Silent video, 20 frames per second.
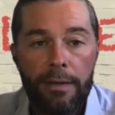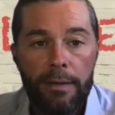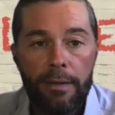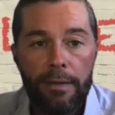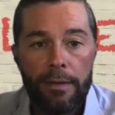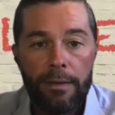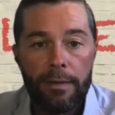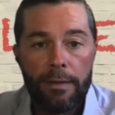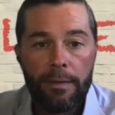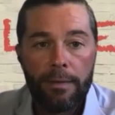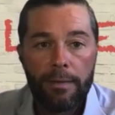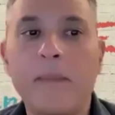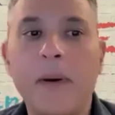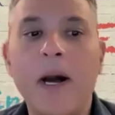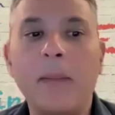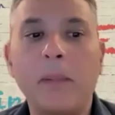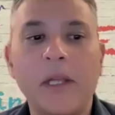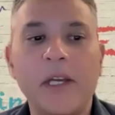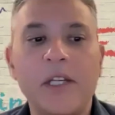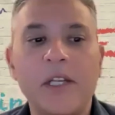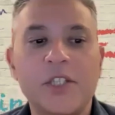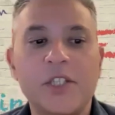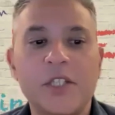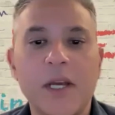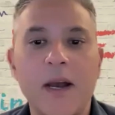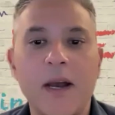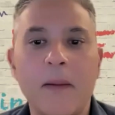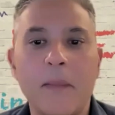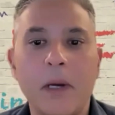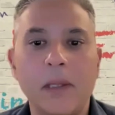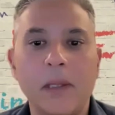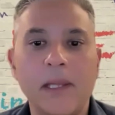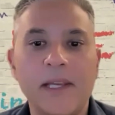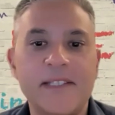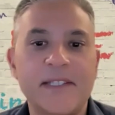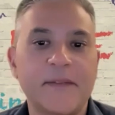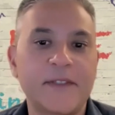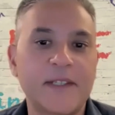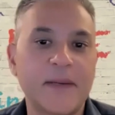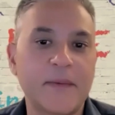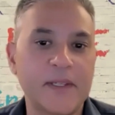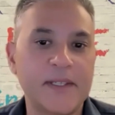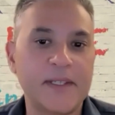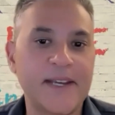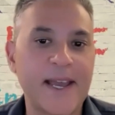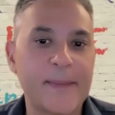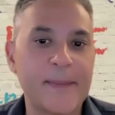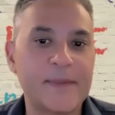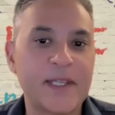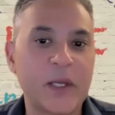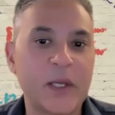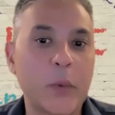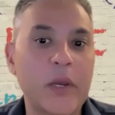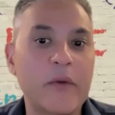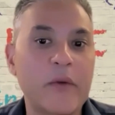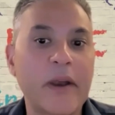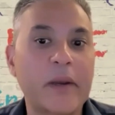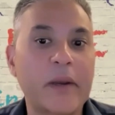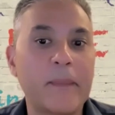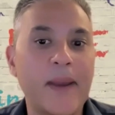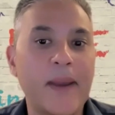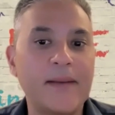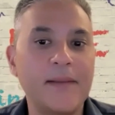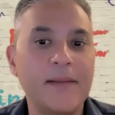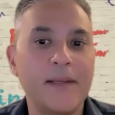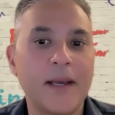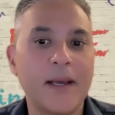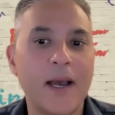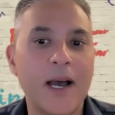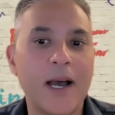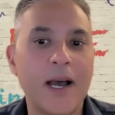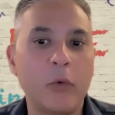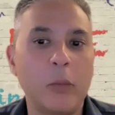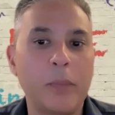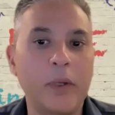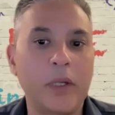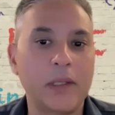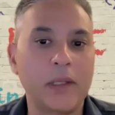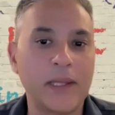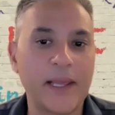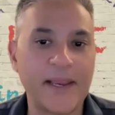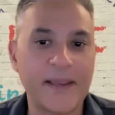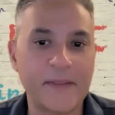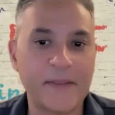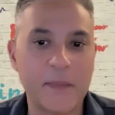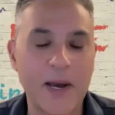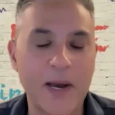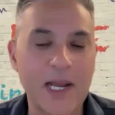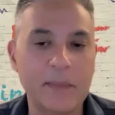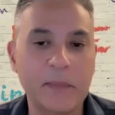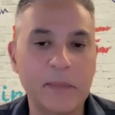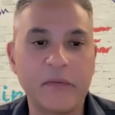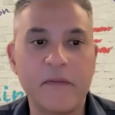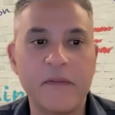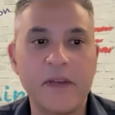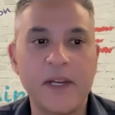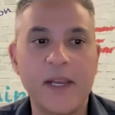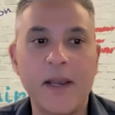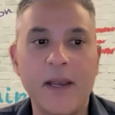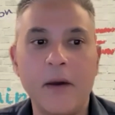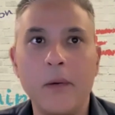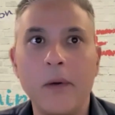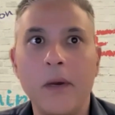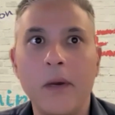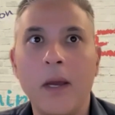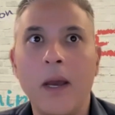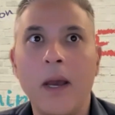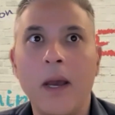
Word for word: So we could publish a list of some of the types that we recommend. We'll put a link at the bottom of the video.